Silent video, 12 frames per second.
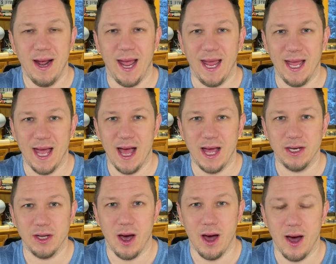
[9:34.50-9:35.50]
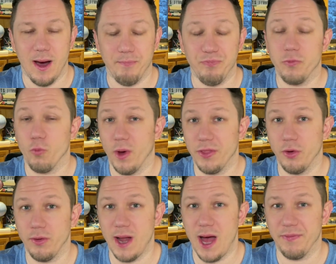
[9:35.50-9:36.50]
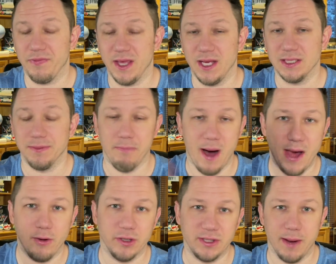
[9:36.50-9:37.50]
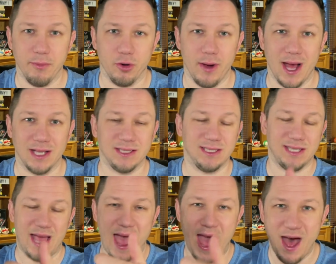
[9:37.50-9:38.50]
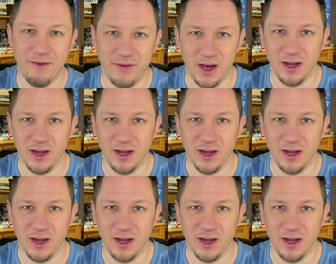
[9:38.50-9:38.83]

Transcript: And whether or not these moderate Democrats have